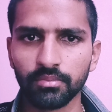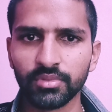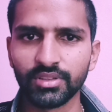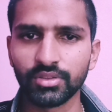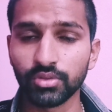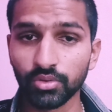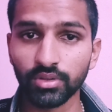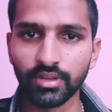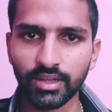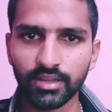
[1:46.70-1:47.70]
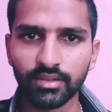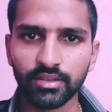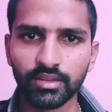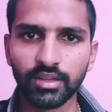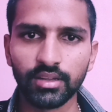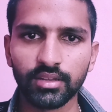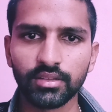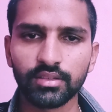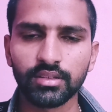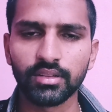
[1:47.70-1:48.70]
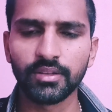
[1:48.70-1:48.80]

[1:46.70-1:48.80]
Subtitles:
be sure that there is